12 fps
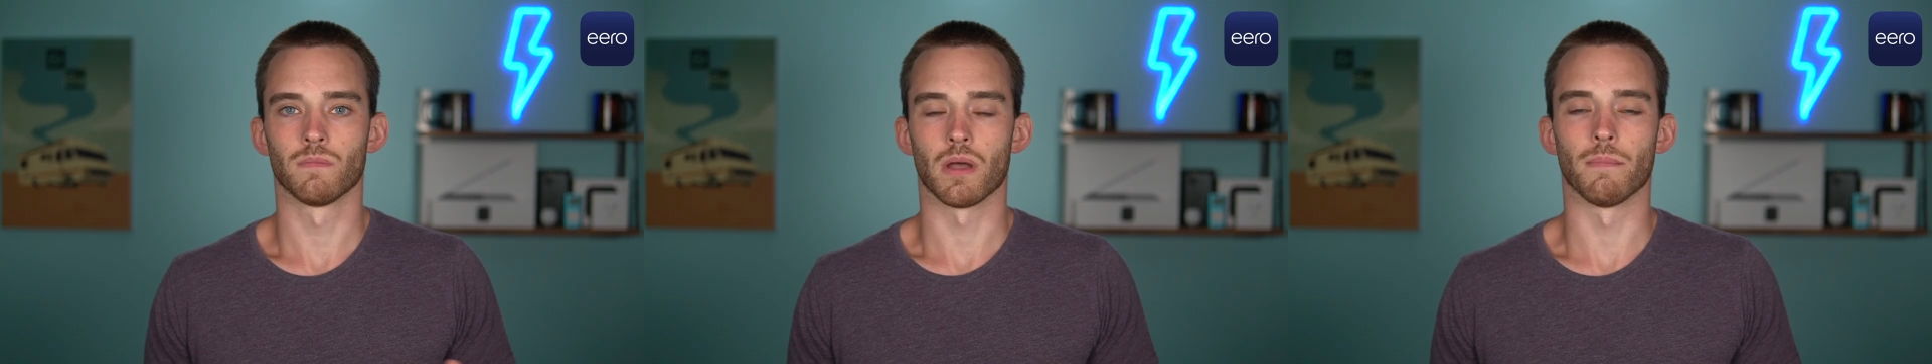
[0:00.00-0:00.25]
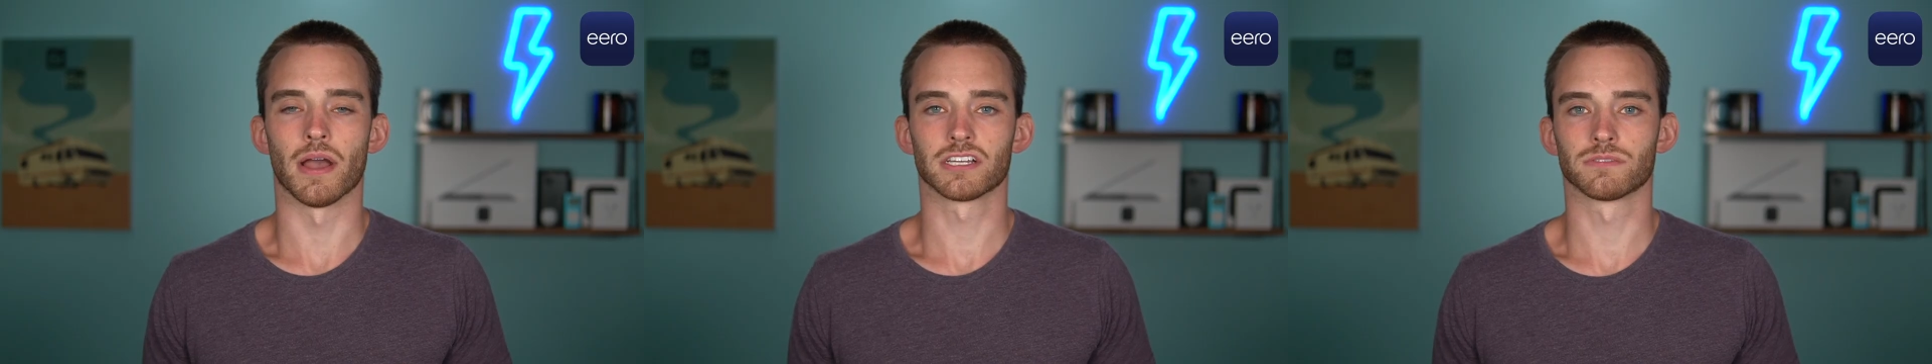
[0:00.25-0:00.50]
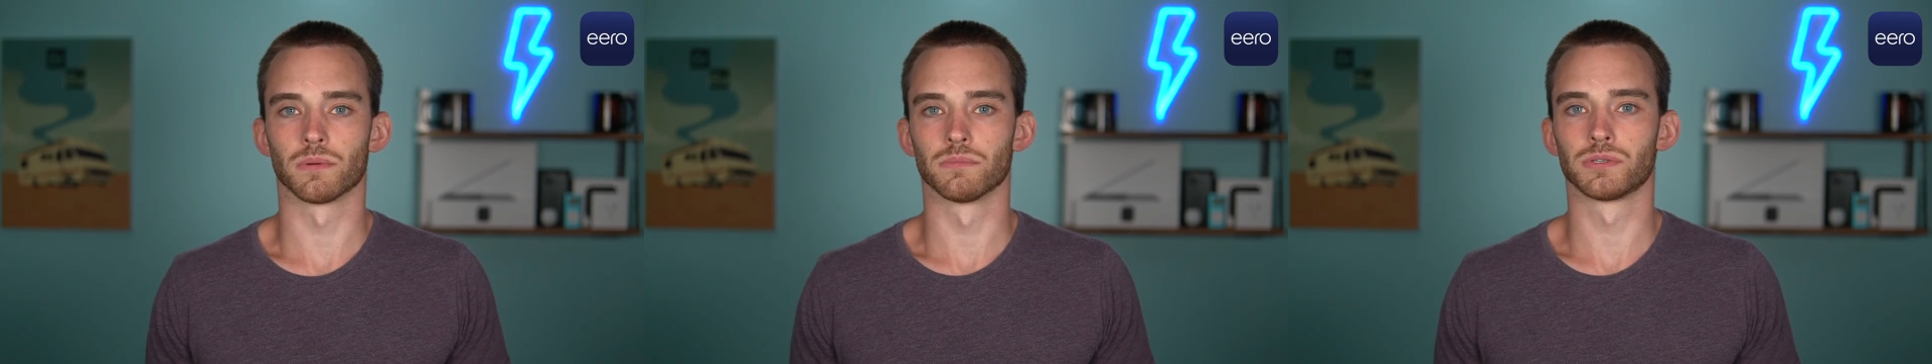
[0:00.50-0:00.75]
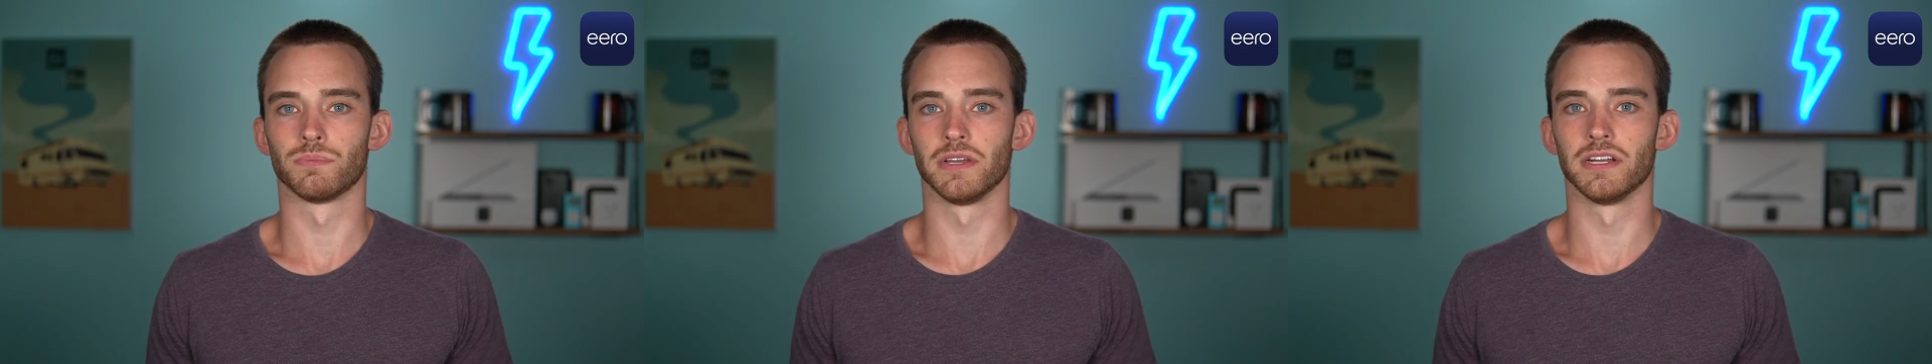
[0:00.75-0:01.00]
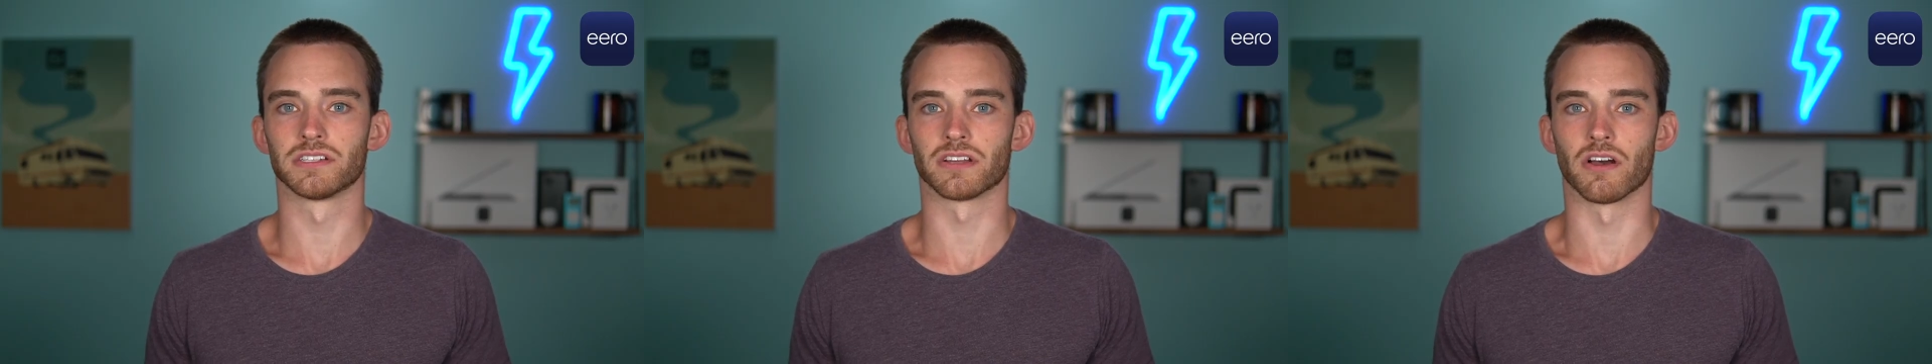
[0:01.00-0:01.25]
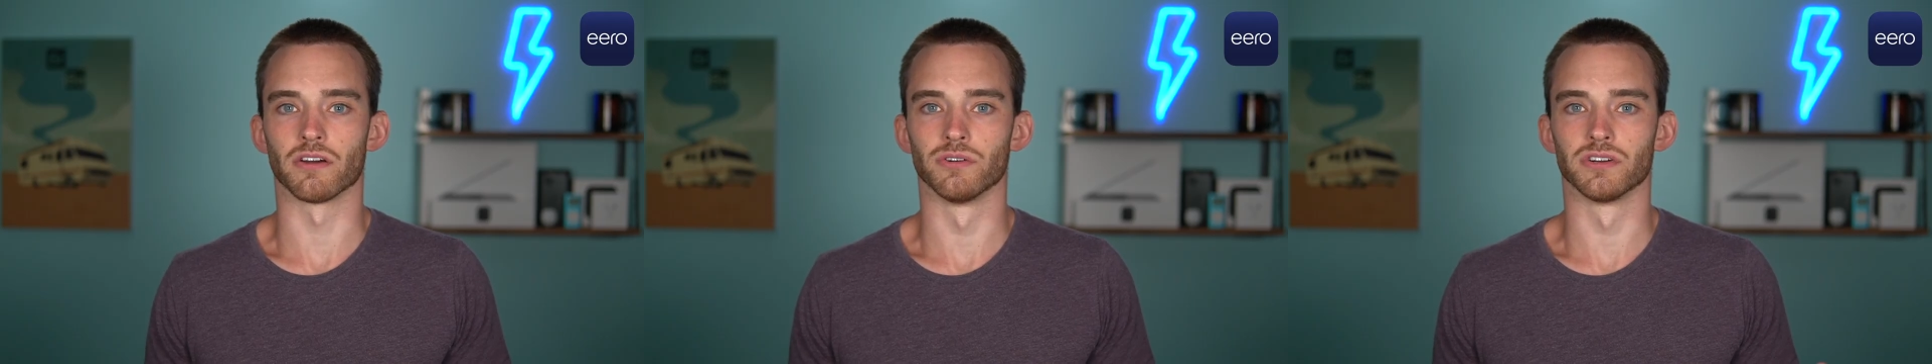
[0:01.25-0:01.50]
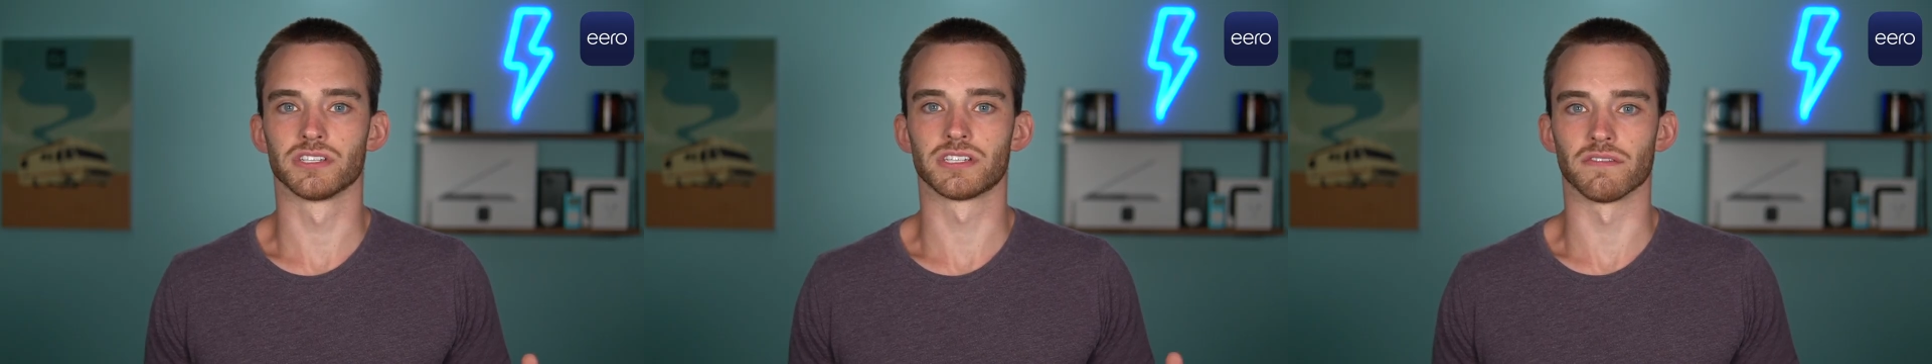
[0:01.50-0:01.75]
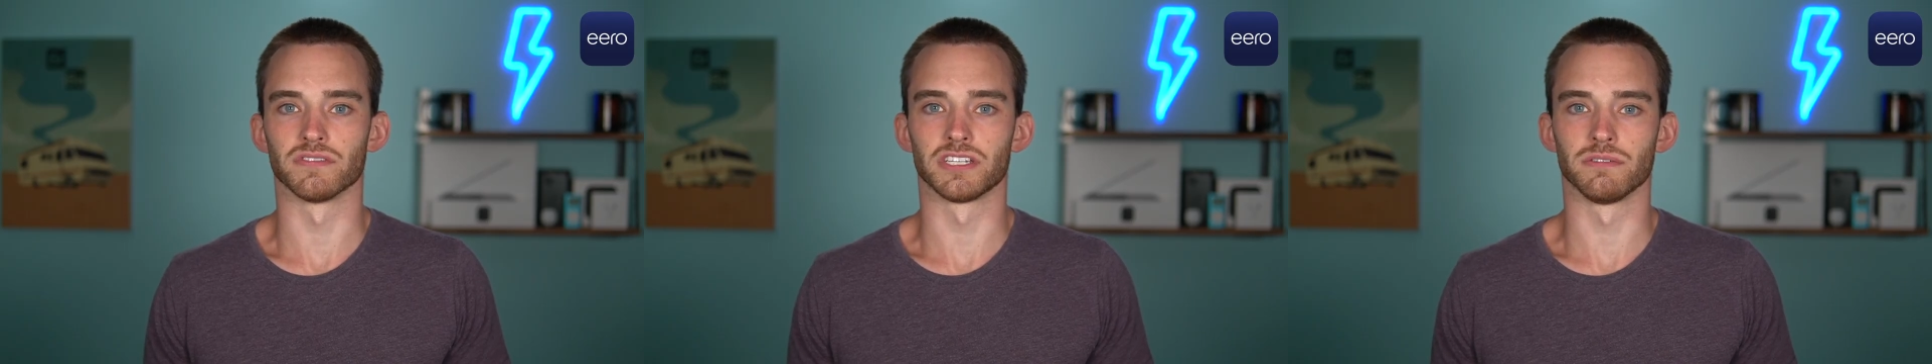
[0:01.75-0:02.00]
My maximum speed is
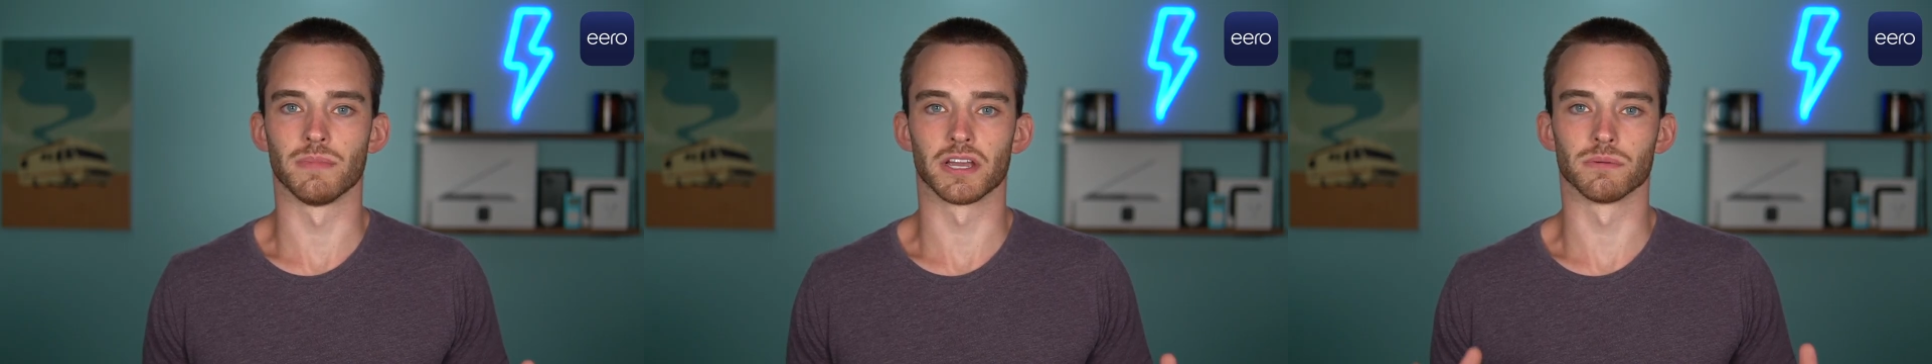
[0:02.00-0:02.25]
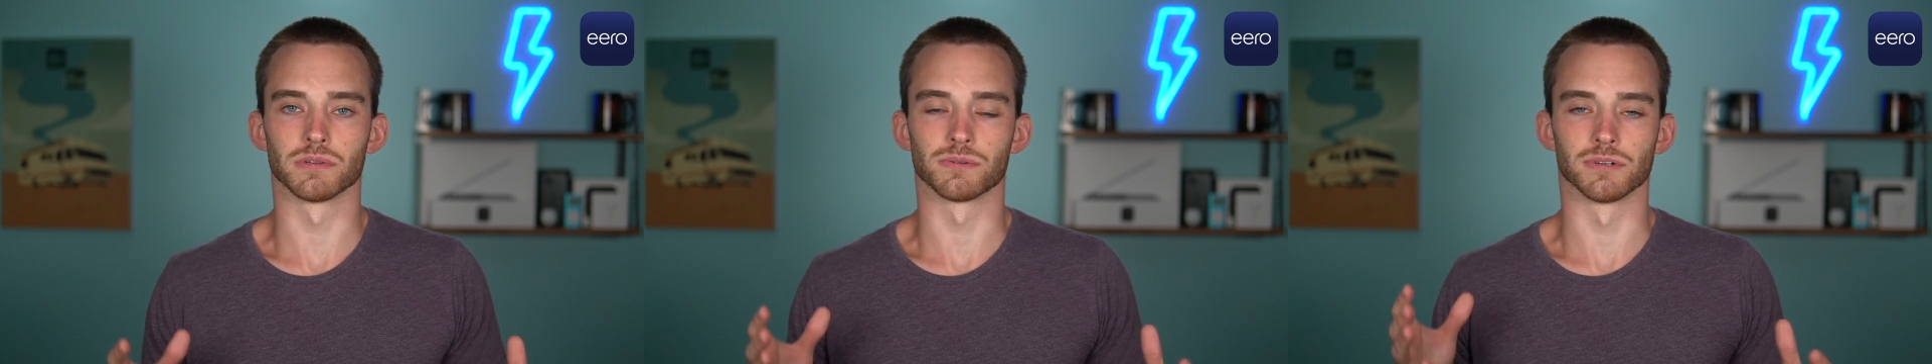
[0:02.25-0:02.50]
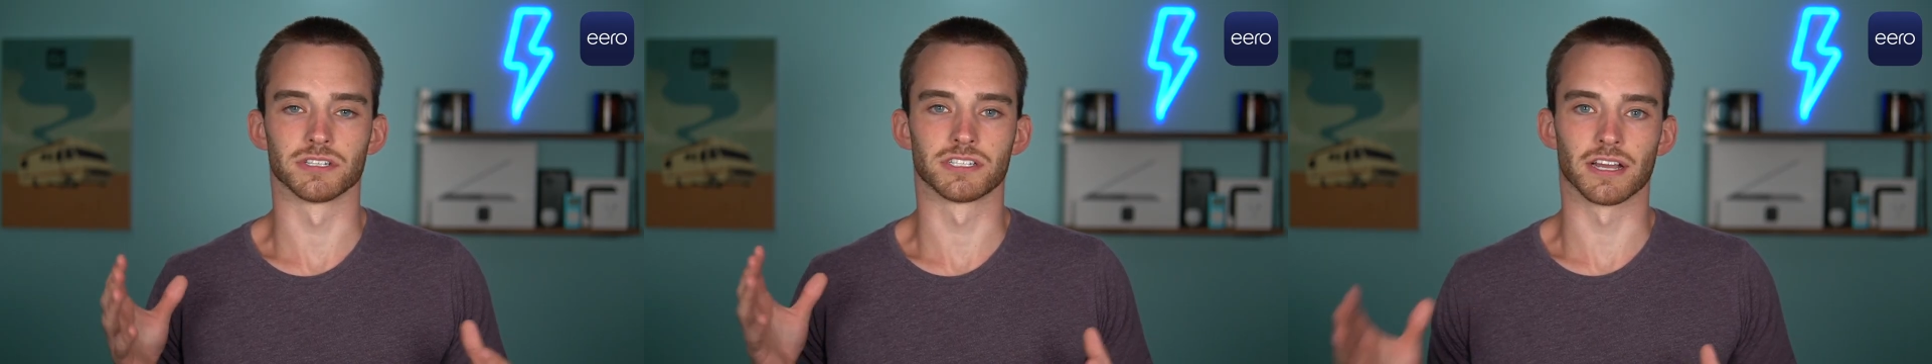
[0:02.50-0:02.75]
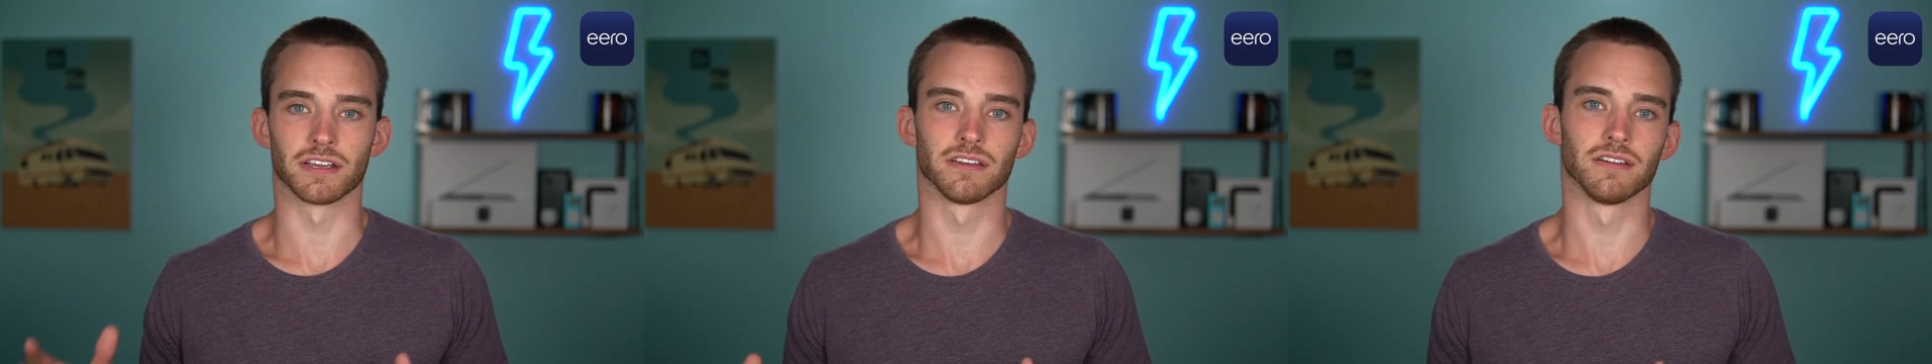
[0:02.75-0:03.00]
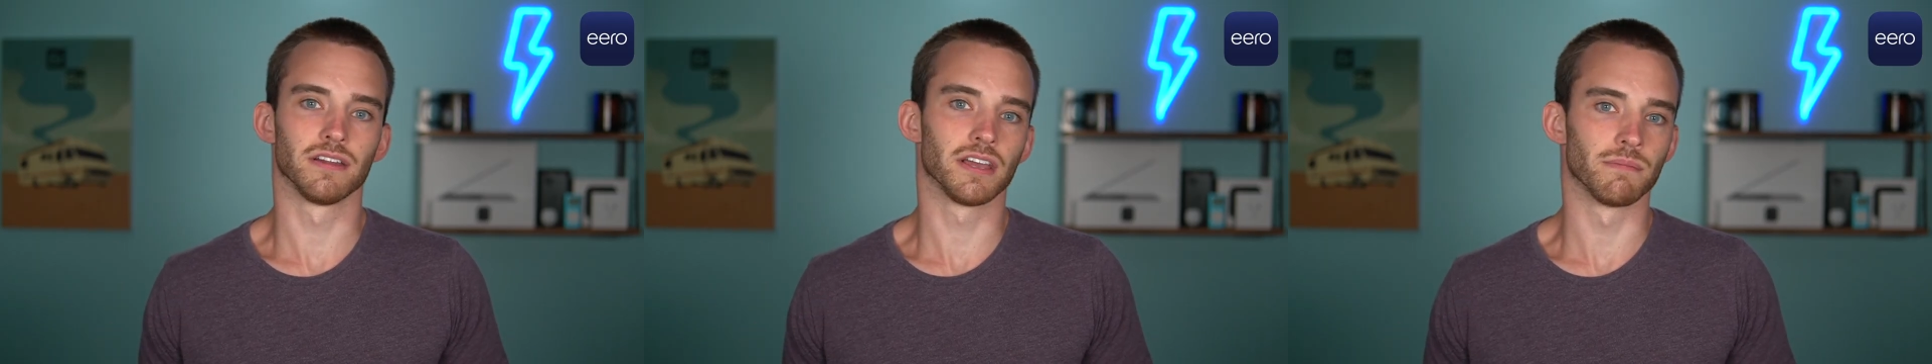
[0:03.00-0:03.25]
117 megabits per second